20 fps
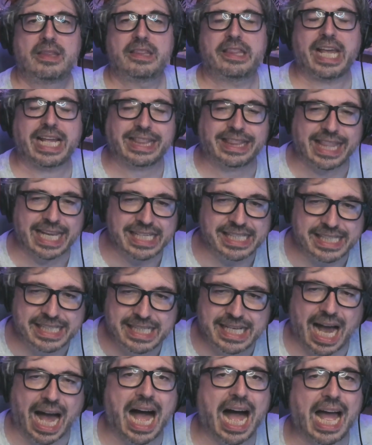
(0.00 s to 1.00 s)
that this
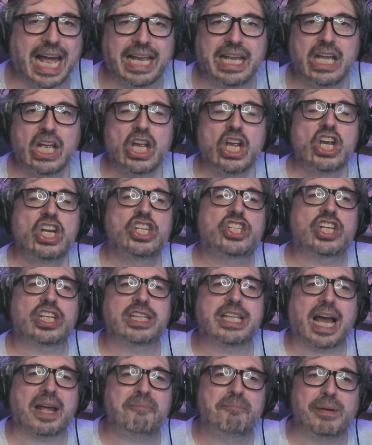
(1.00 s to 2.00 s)
guy should
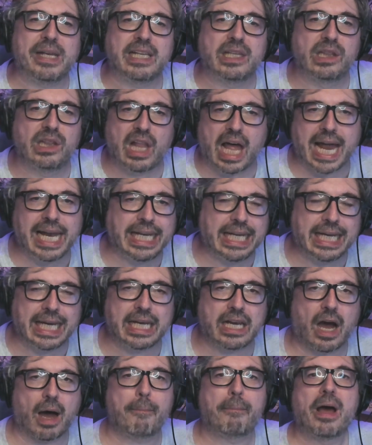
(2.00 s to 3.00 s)
not be lighting it
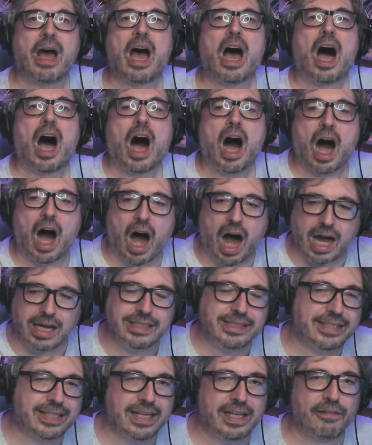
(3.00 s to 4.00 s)
up on
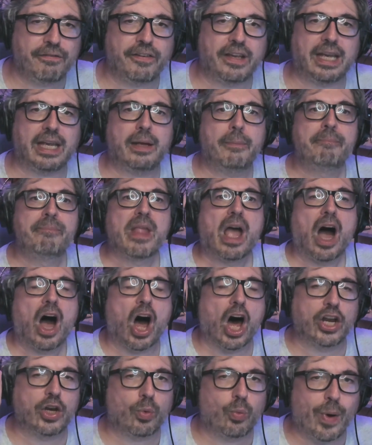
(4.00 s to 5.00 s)
TV
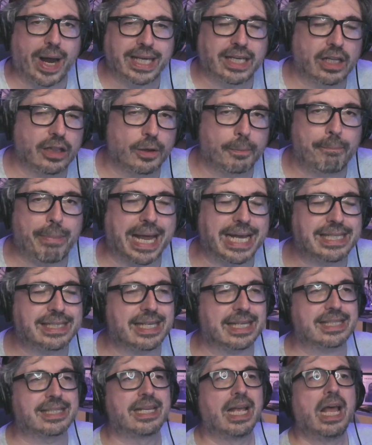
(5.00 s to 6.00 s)
on a regular
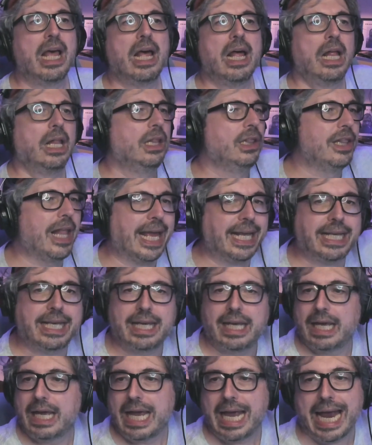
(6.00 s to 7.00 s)
basis
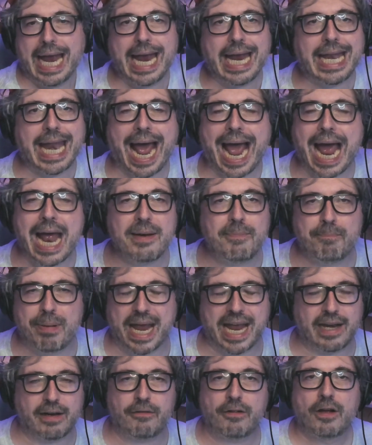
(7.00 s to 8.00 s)
like it had
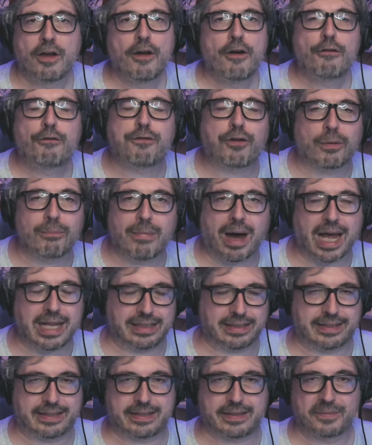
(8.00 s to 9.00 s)
been for
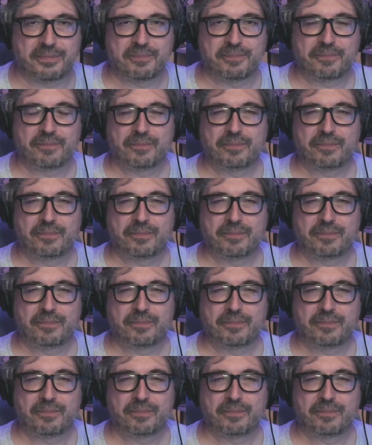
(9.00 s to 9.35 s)
months.